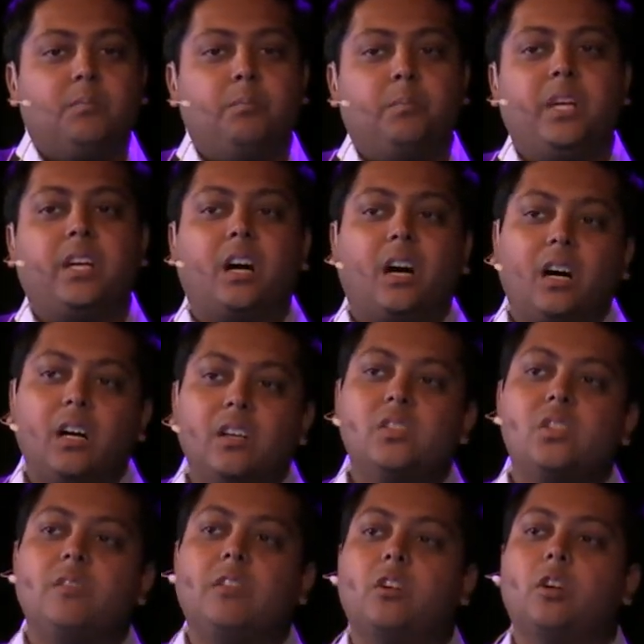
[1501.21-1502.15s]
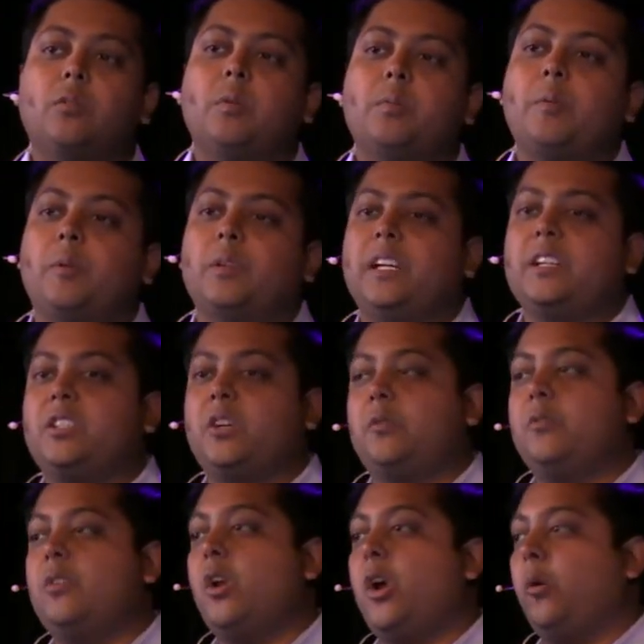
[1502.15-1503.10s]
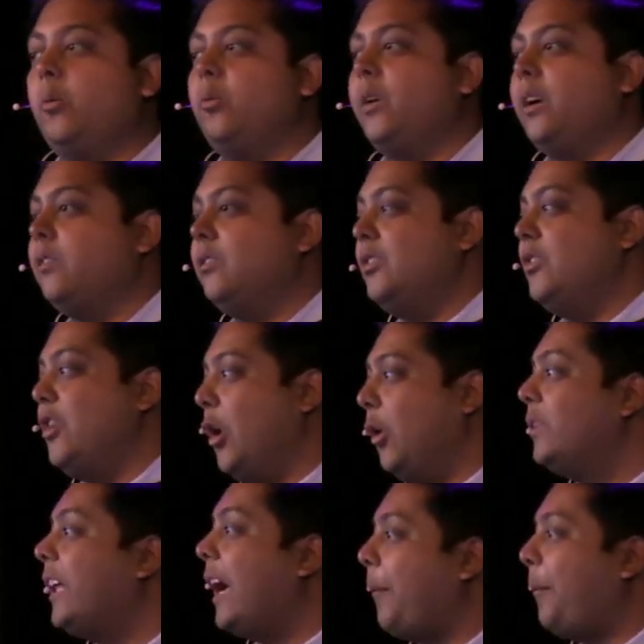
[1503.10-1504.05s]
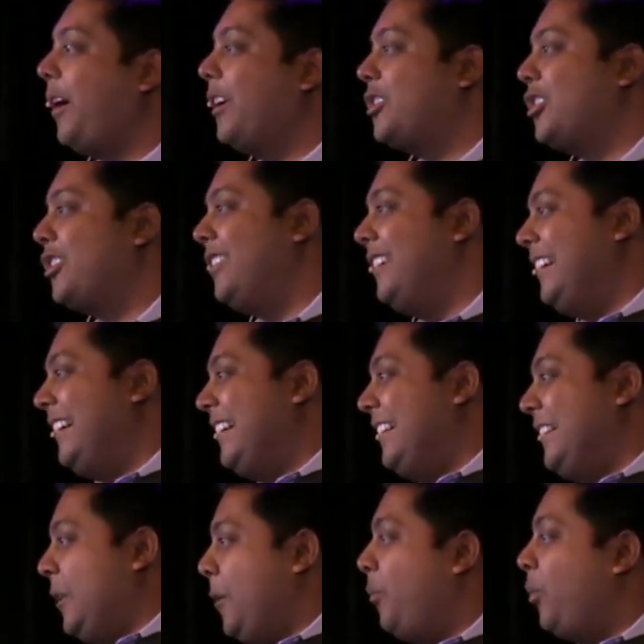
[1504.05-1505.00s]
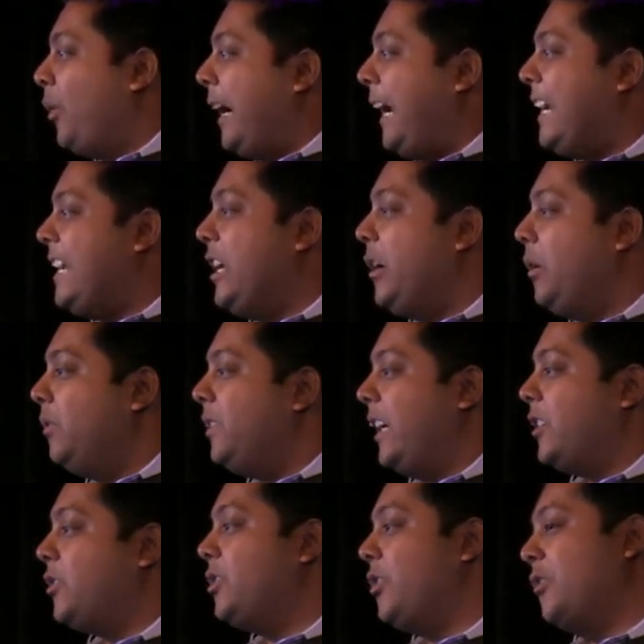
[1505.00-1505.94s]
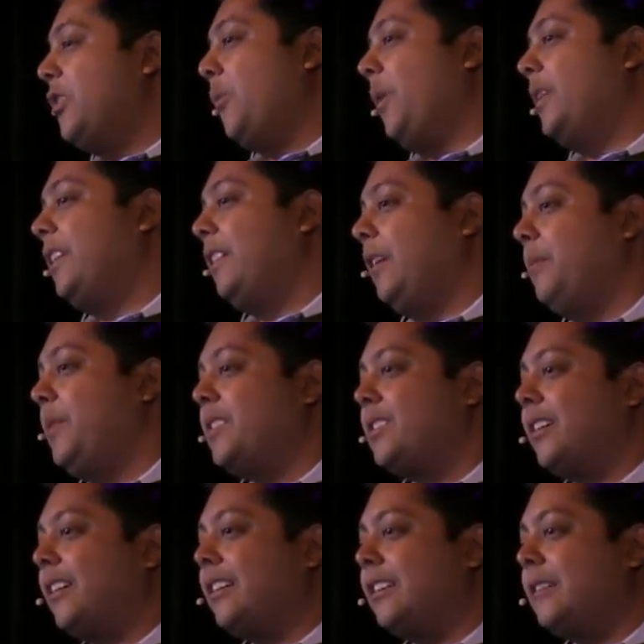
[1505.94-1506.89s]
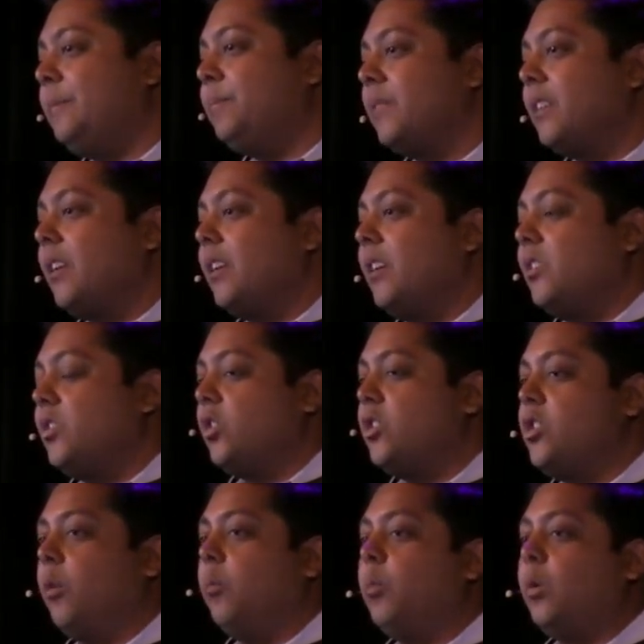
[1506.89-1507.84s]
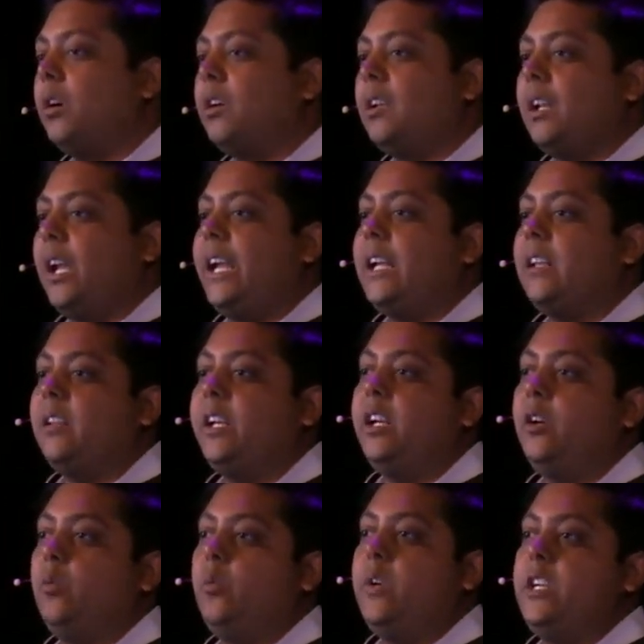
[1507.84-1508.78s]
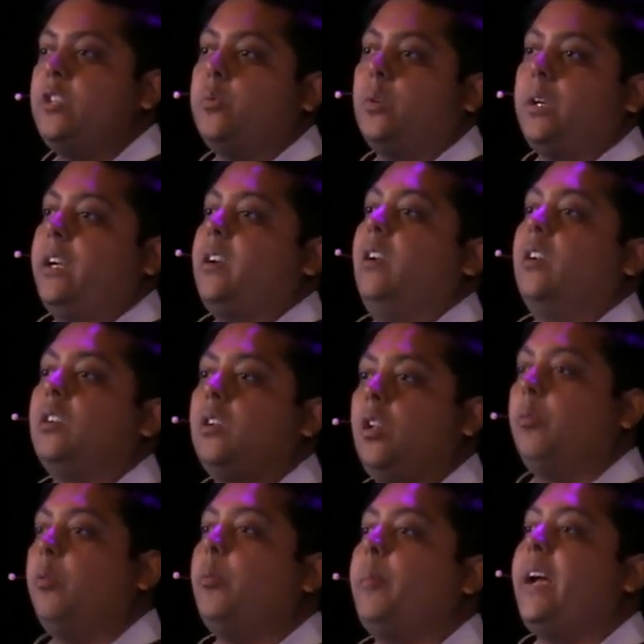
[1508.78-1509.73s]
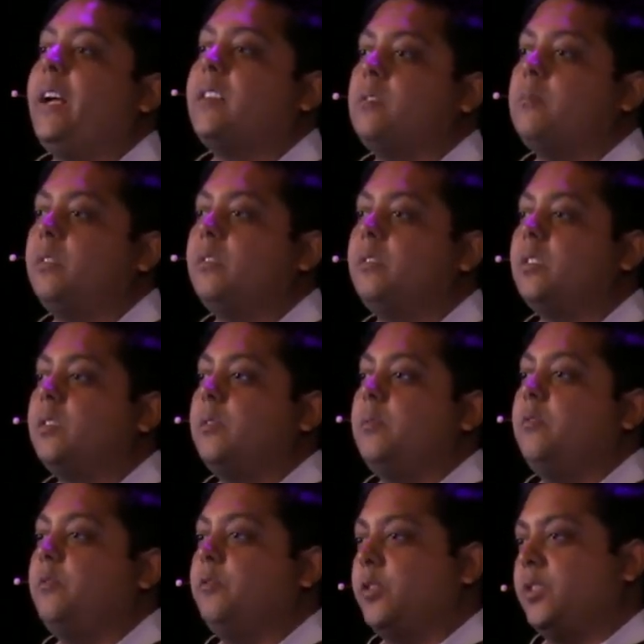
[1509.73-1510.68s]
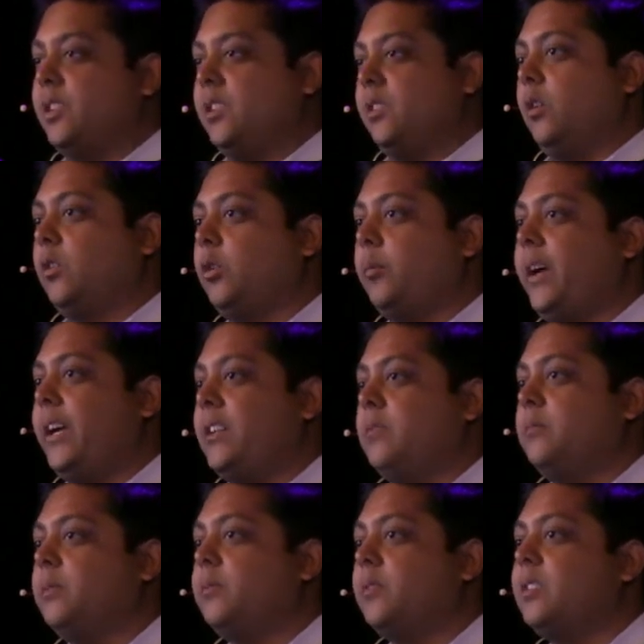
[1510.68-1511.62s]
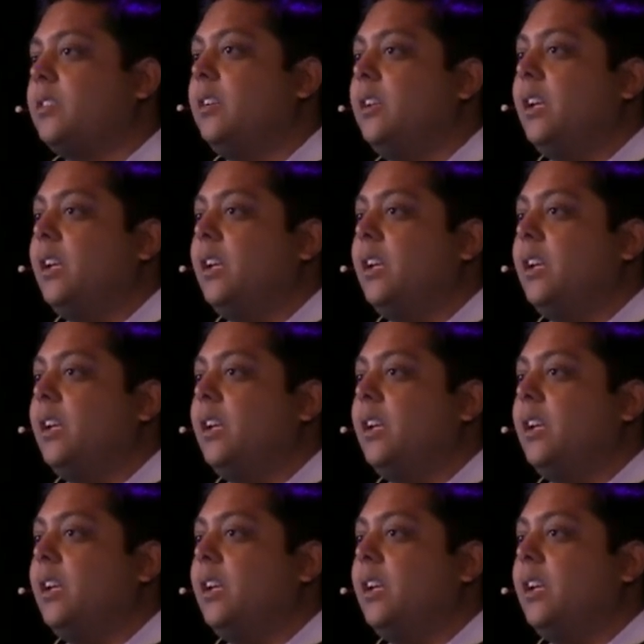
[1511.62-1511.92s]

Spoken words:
because you have a group of people that don't know that much, they're brand new, they actually don't know what the limits are. So you're more likely to reach what I call global maximums versus local maximums.